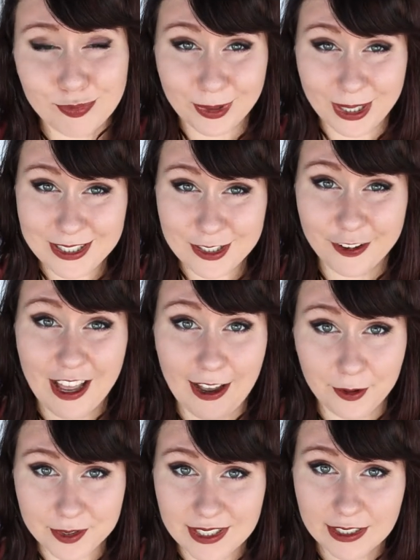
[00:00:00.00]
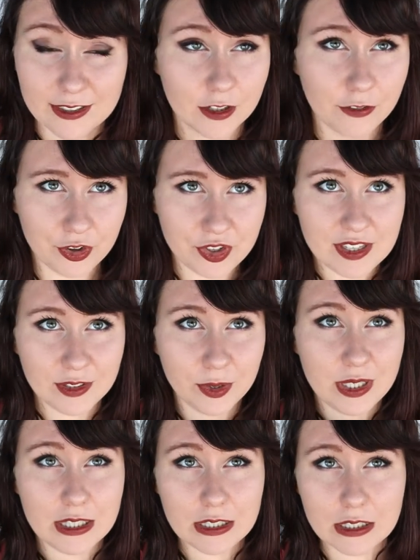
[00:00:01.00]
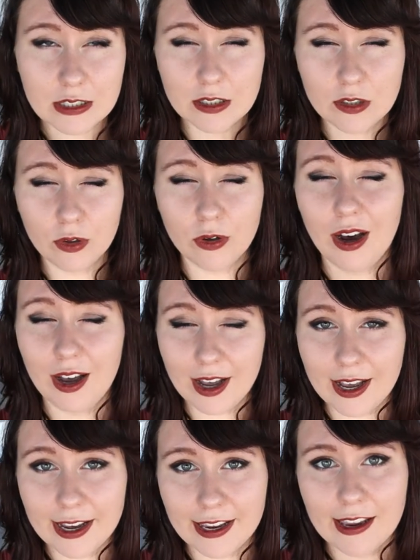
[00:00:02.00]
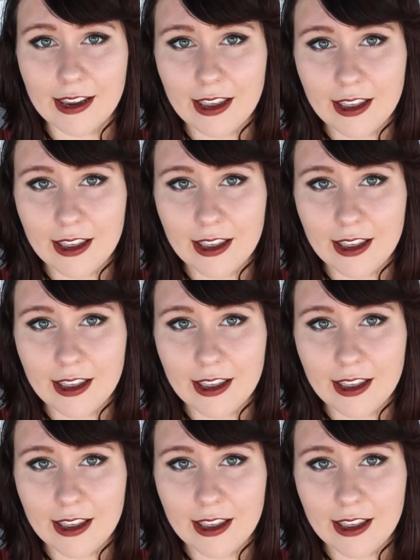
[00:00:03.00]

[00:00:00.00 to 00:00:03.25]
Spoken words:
price of housing in San Francisco is so high